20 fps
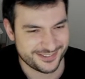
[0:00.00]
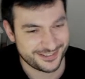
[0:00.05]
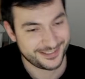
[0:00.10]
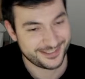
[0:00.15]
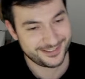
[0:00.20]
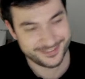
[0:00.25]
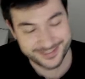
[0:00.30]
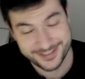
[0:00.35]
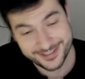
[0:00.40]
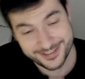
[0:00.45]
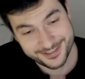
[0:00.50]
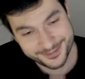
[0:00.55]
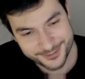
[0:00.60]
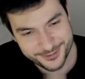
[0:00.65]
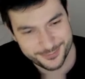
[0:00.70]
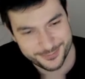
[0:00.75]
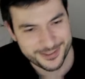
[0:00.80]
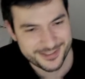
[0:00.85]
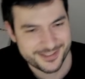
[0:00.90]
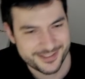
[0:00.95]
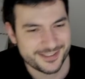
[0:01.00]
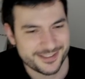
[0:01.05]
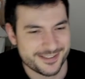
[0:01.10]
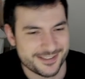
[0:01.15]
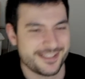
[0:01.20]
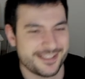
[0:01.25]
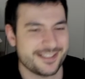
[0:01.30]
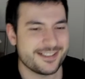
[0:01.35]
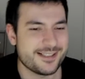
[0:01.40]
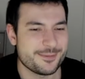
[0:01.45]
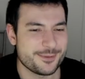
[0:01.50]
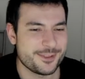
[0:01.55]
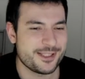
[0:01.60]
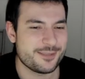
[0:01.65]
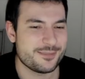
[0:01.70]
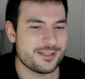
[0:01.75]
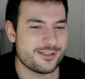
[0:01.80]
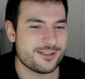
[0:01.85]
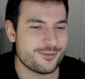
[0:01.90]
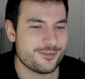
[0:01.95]
Like, yeah, I know, +10 attack, I'm good
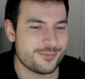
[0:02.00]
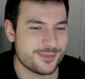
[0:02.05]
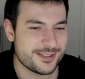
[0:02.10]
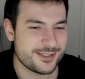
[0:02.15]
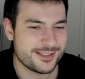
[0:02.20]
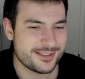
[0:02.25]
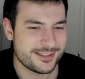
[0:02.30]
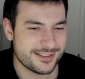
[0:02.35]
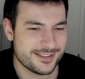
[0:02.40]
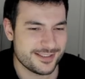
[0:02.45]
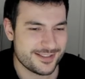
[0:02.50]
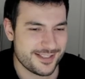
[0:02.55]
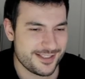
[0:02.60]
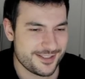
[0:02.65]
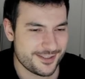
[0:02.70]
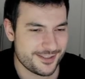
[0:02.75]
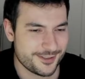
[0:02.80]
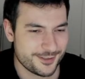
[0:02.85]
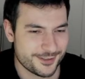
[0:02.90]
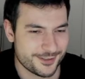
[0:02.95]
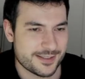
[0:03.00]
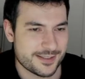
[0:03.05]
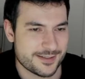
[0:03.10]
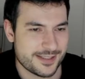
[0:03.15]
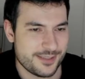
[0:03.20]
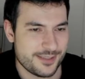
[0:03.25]
at math, but it's actually a lot.